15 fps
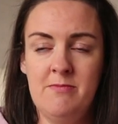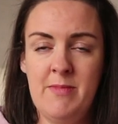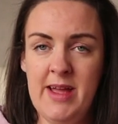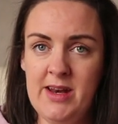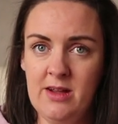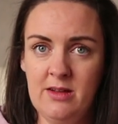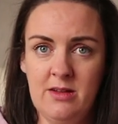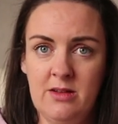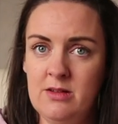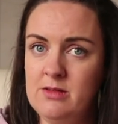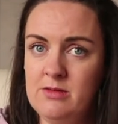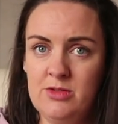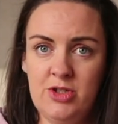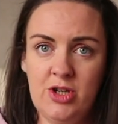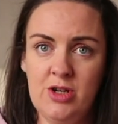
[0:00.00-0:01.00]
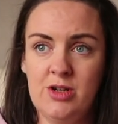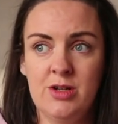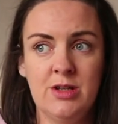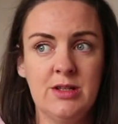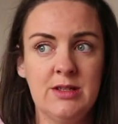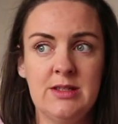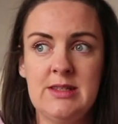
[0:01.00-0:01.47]
medical
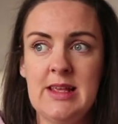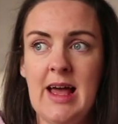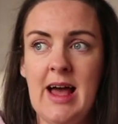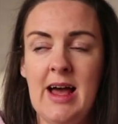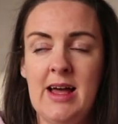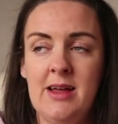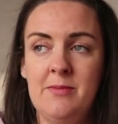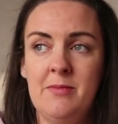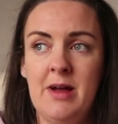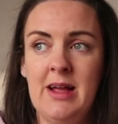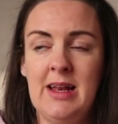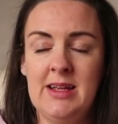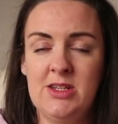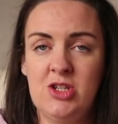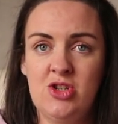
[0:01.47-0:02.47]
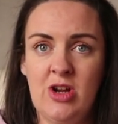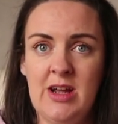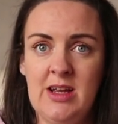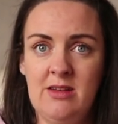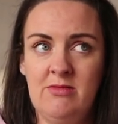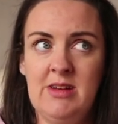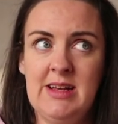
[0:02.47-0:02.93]
journals. I like to
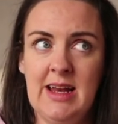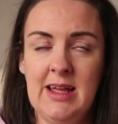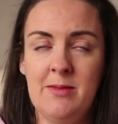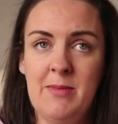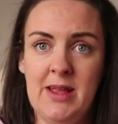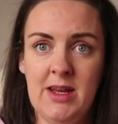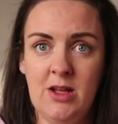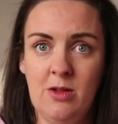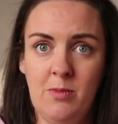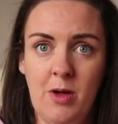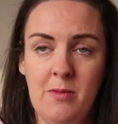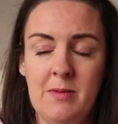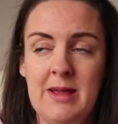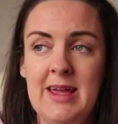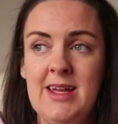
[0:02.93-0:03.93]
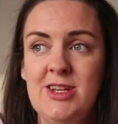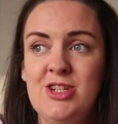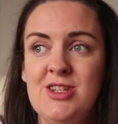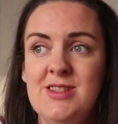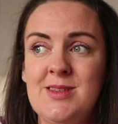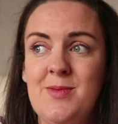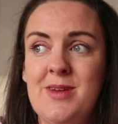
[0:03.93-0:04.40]
try and read like medical
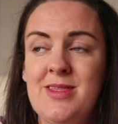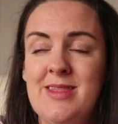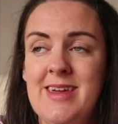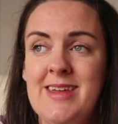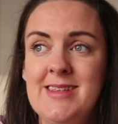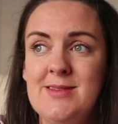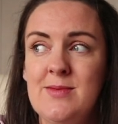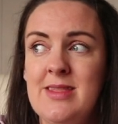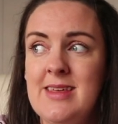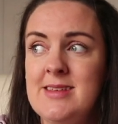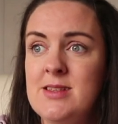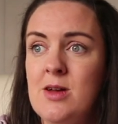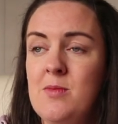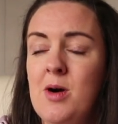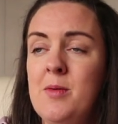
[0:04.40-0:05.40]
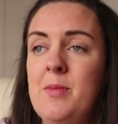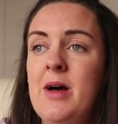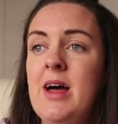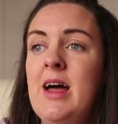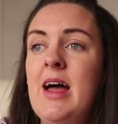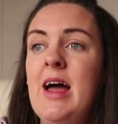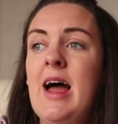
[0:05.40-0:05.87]
publications about things when things come up,
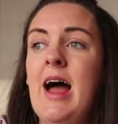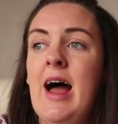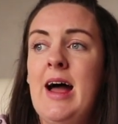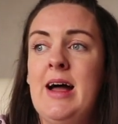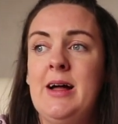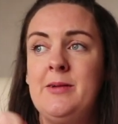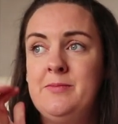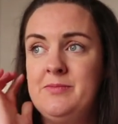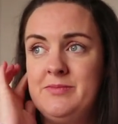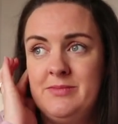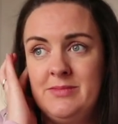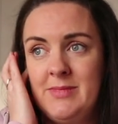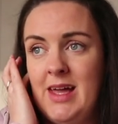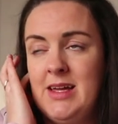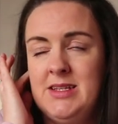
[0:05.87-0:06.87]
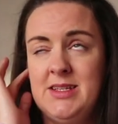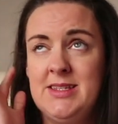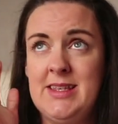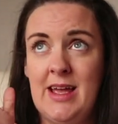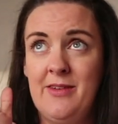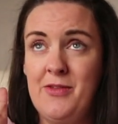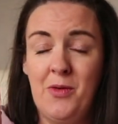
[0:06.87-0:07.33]
and
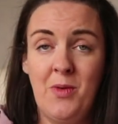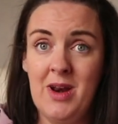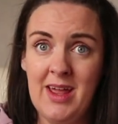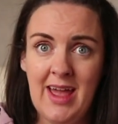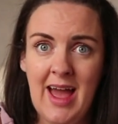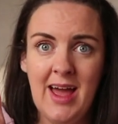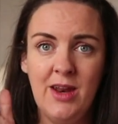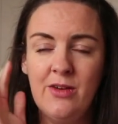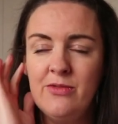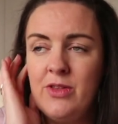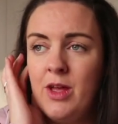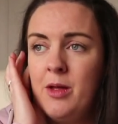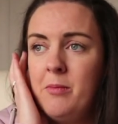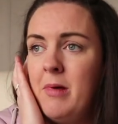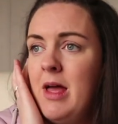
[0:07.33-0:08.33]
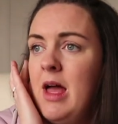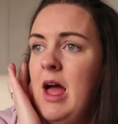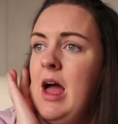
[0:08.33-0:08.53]
decipher what I can of them.